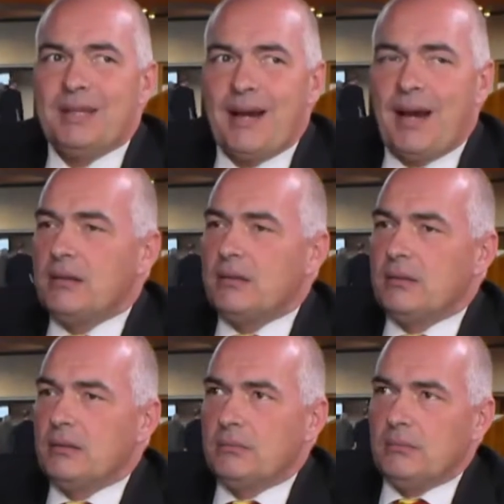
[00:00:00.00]
can't
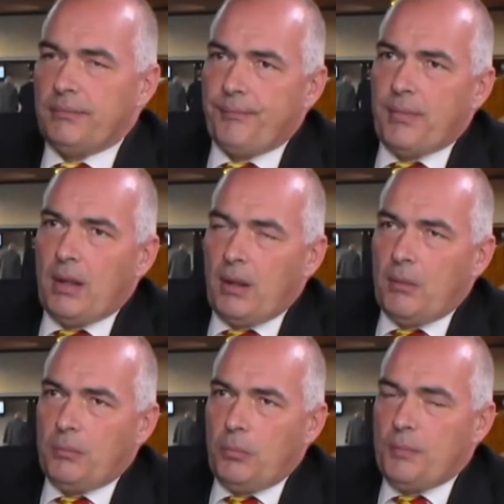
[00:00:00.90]

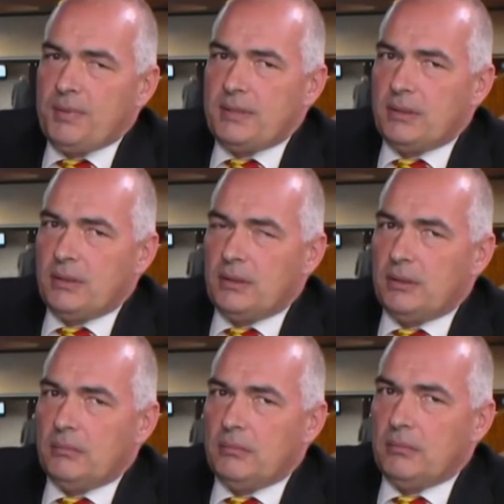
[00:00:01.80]
perhaps.
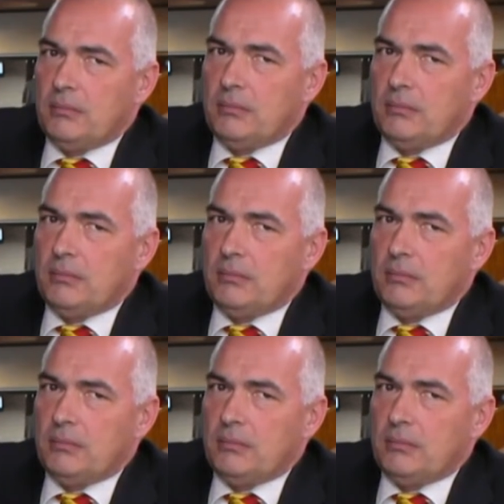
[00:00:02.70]
Um,